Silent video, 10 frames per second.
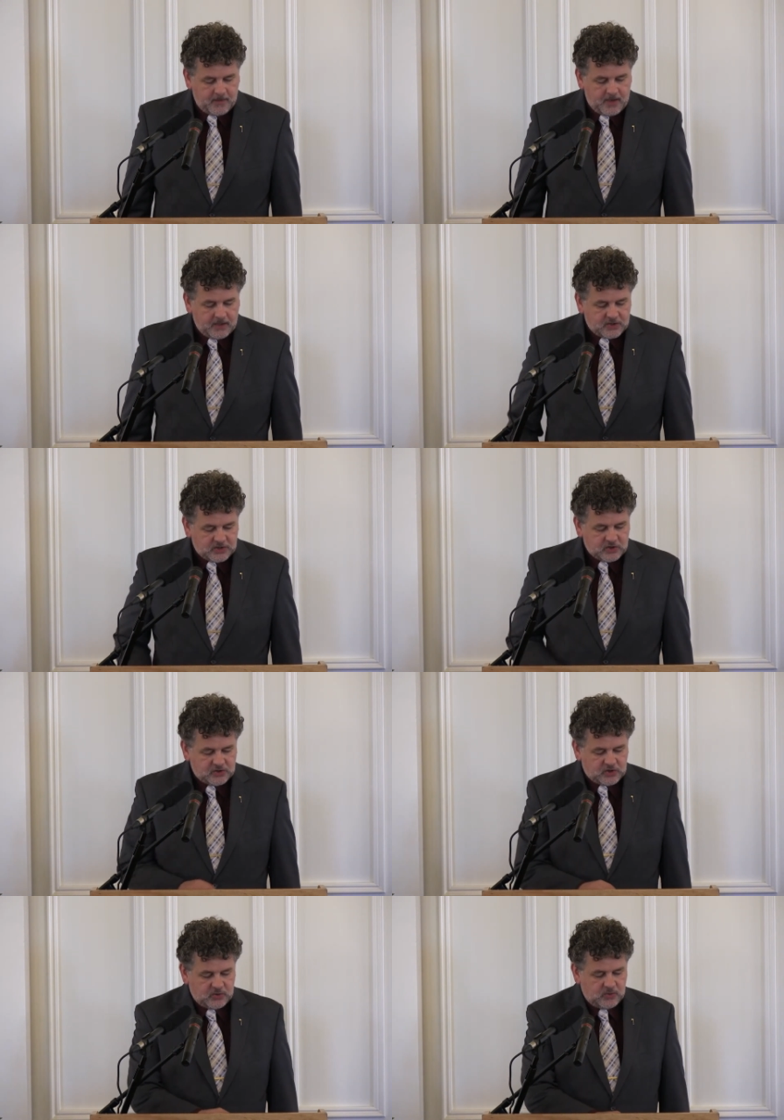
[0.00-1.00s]
In addition
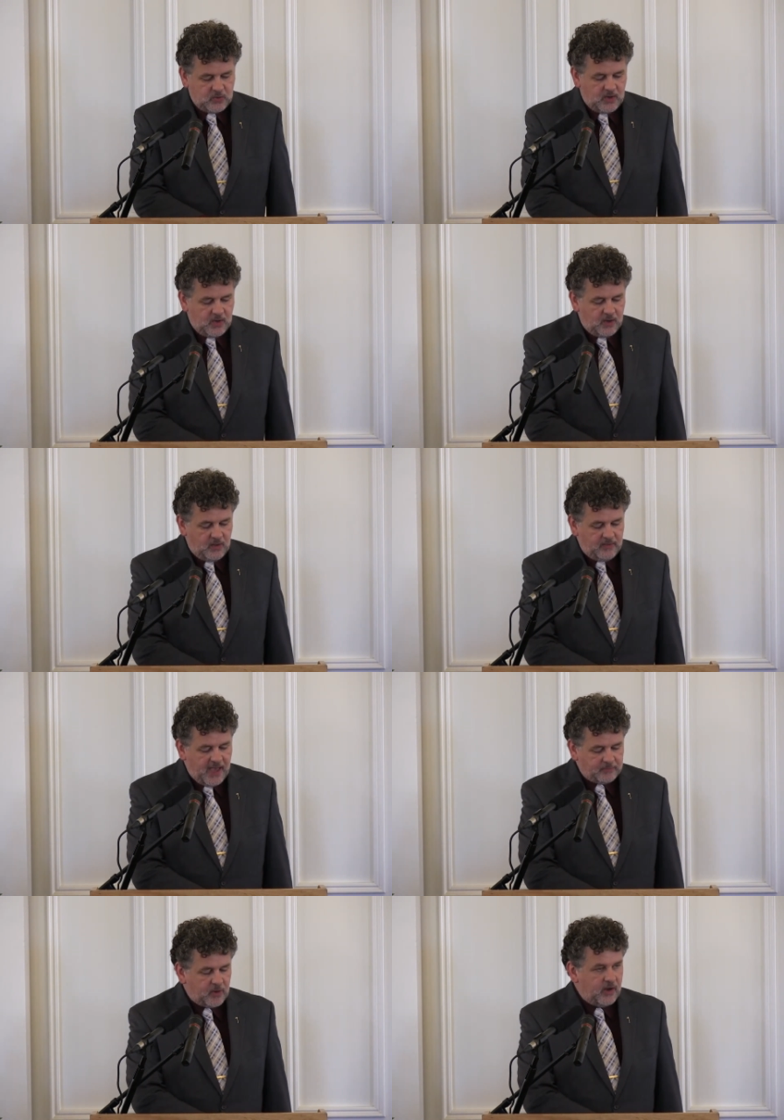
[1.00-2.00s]
to
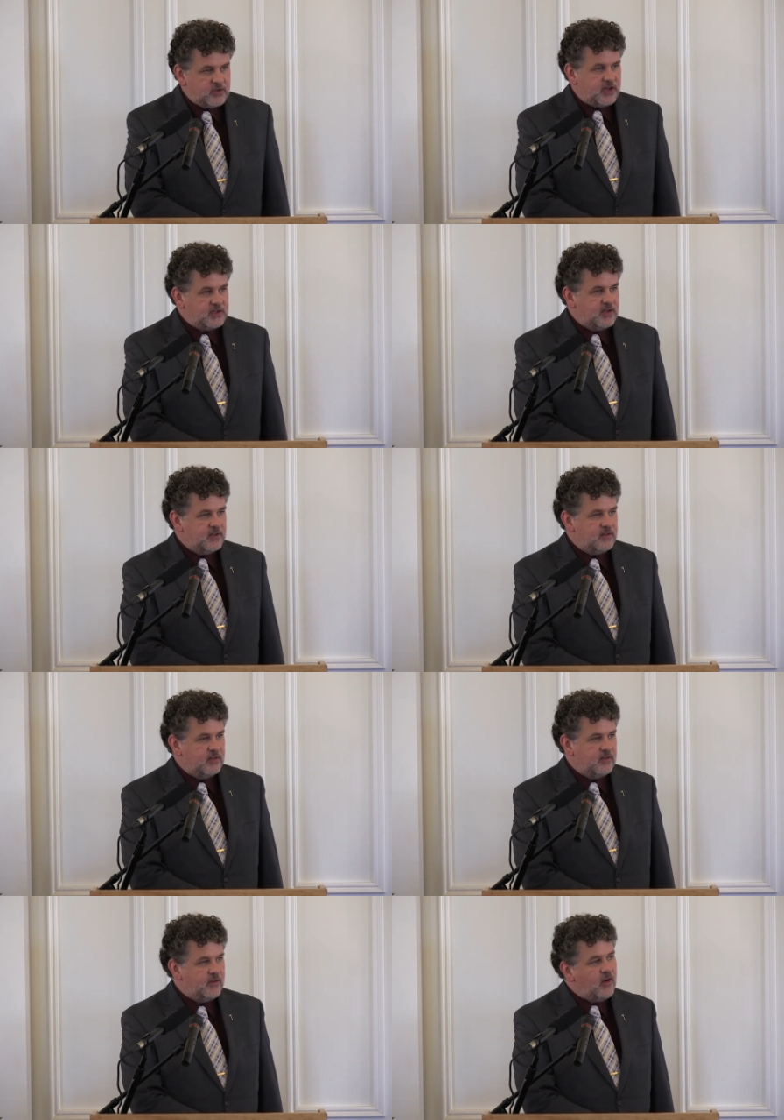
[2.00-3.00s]
that project,
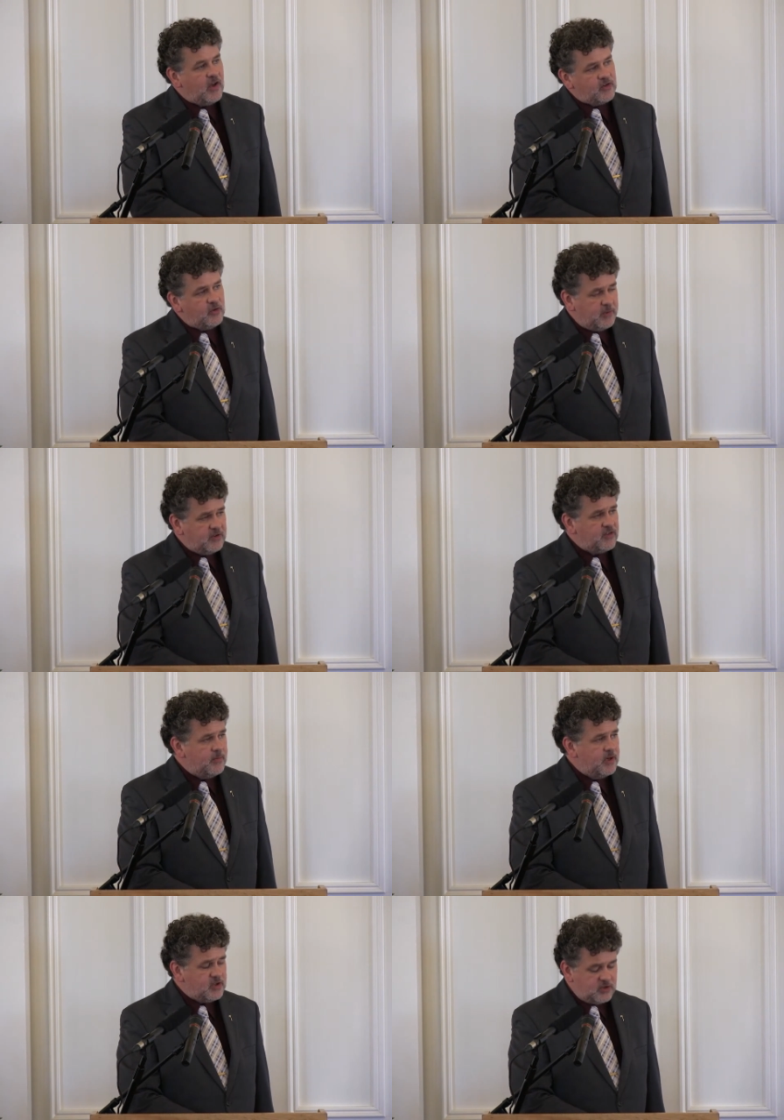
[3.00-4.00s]
there have also been some
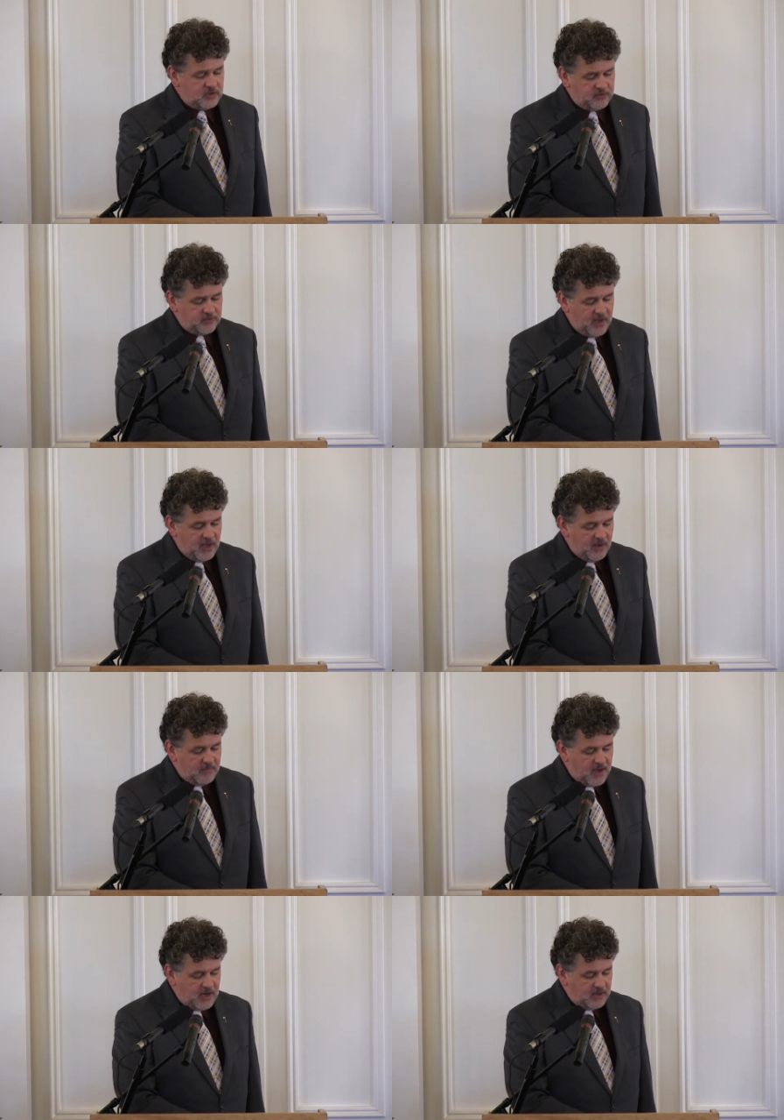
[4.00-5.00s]
initiatives
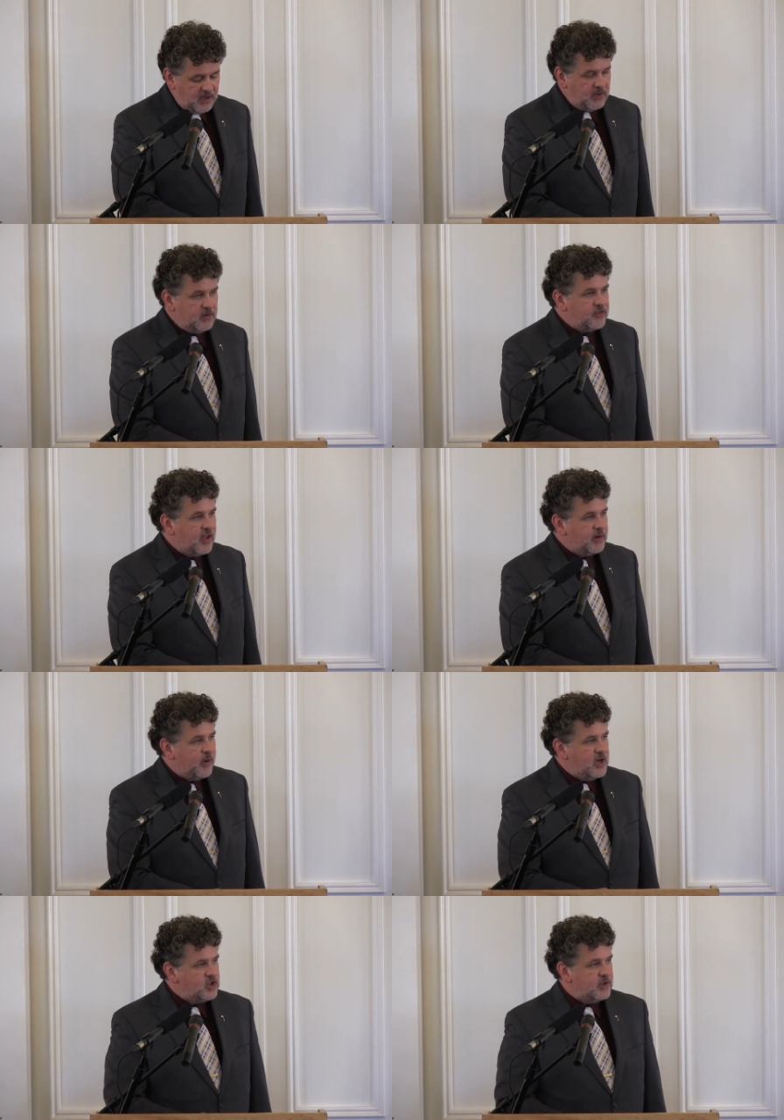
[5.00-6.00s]
made in
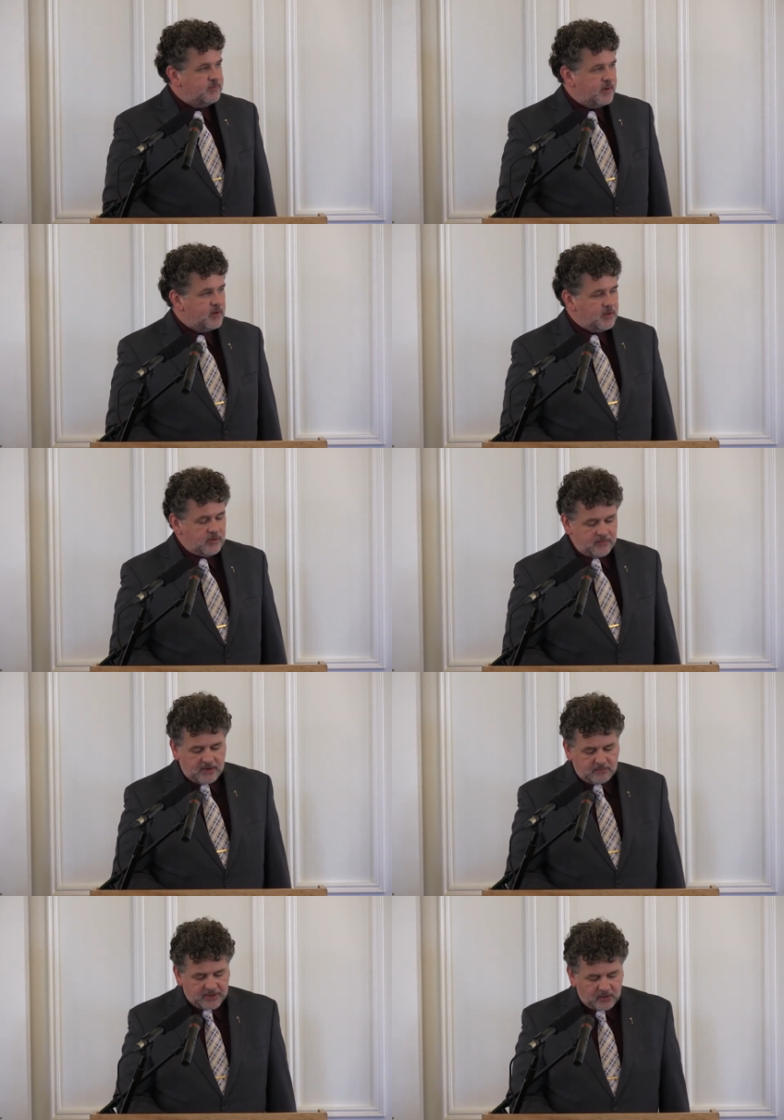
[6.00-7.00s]
celebration. I'm going to
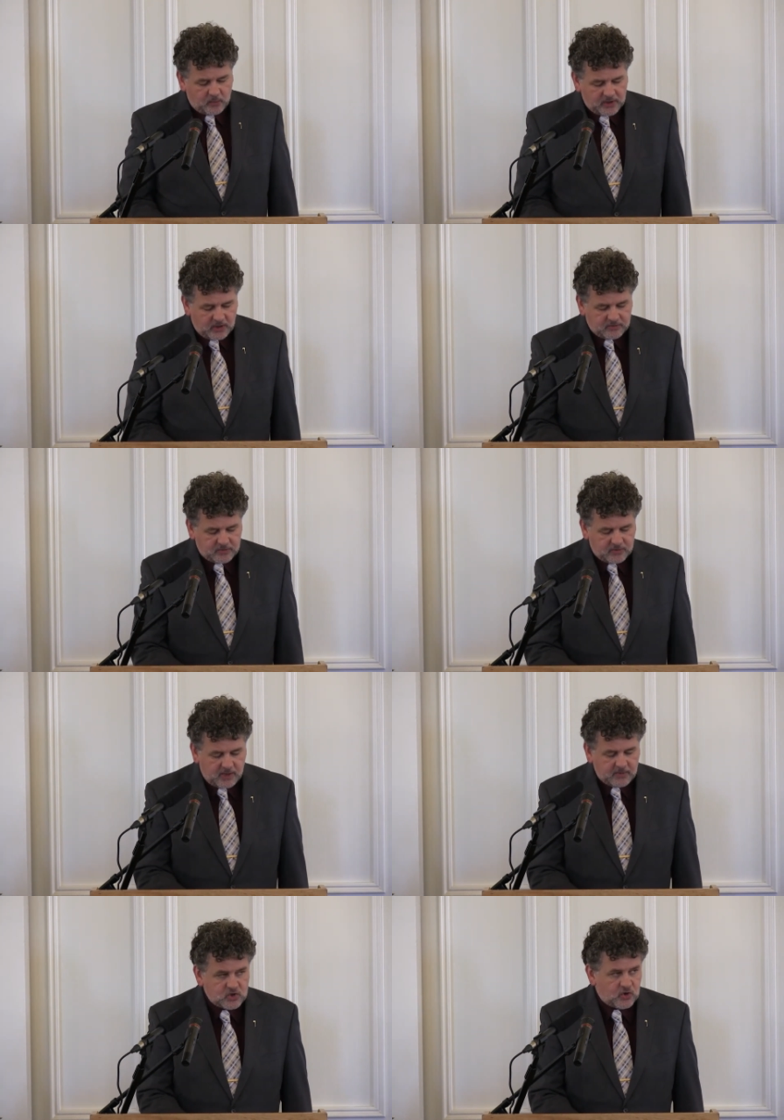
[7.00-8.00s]
invite Blair Williams to
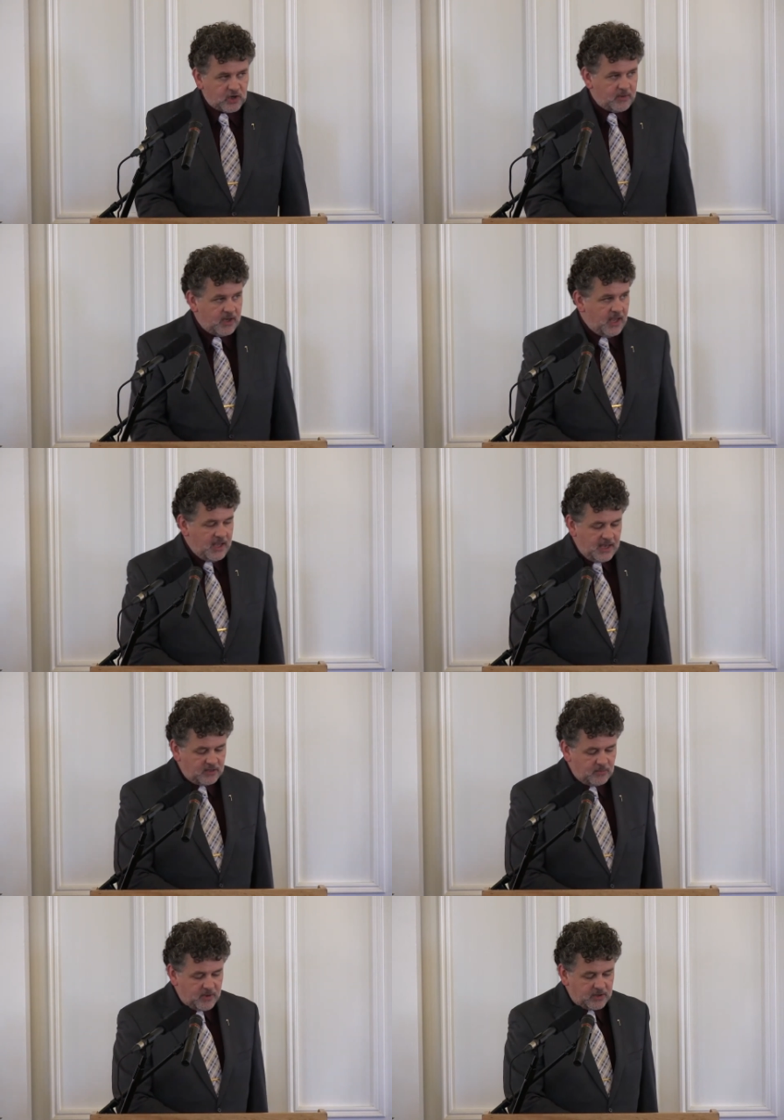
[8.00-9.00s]
come and join me
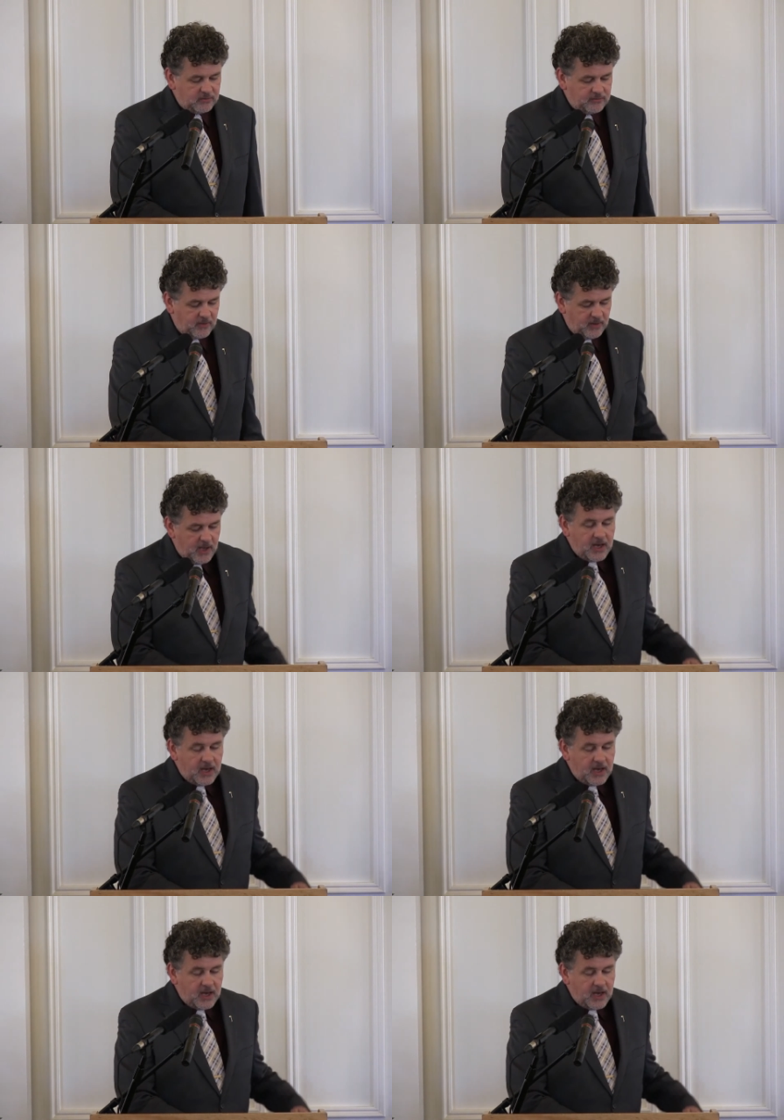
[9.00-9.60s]
at the microphone.